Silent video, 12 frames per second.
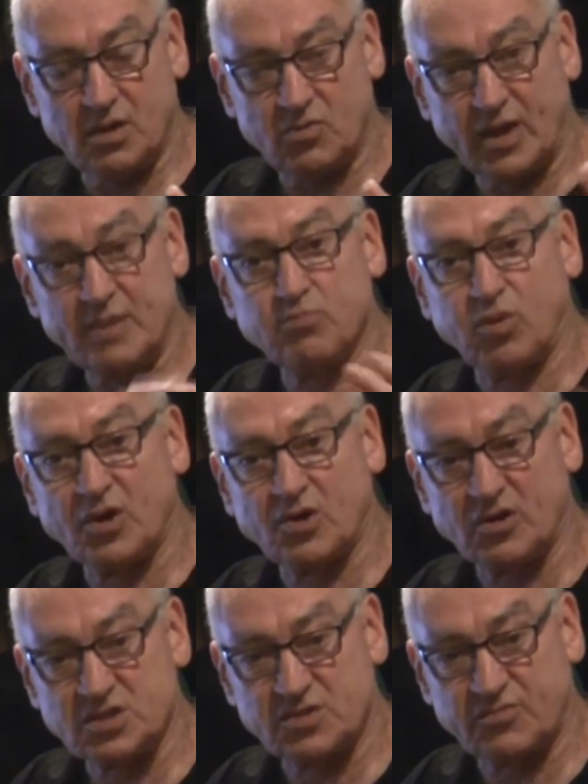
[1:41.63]
rent
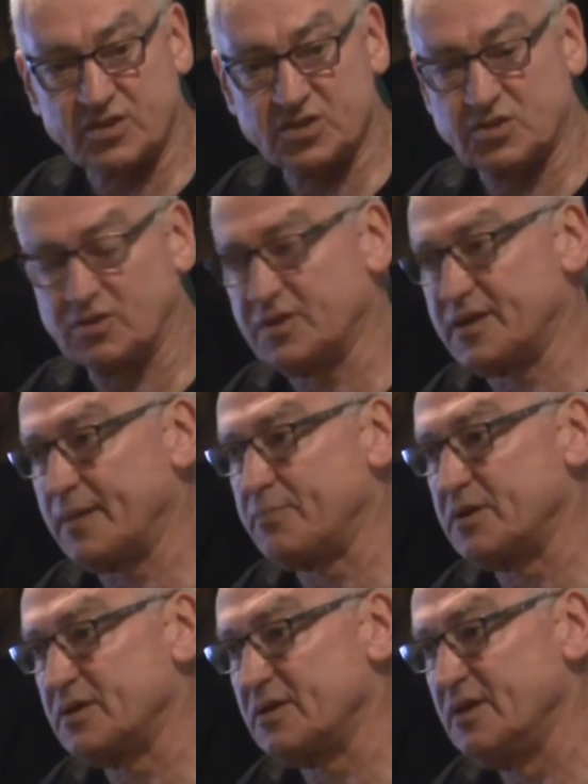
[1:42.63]
boycotts first started
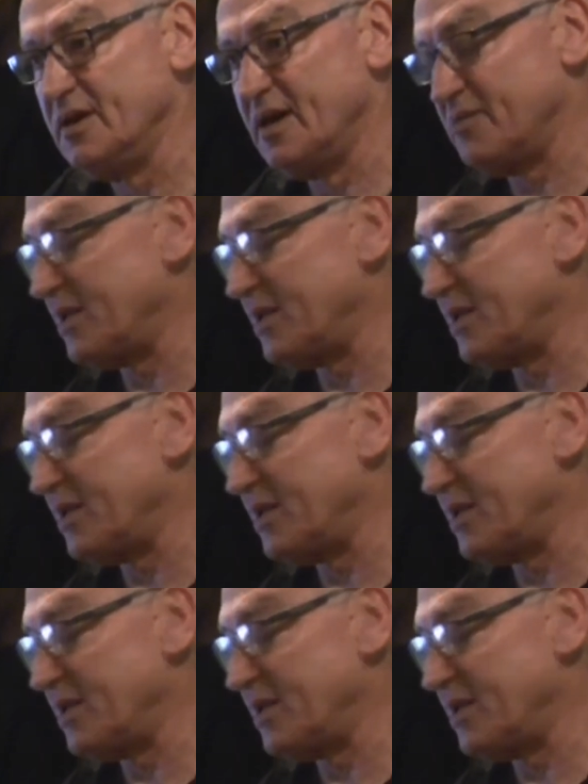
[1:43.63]
happening, and they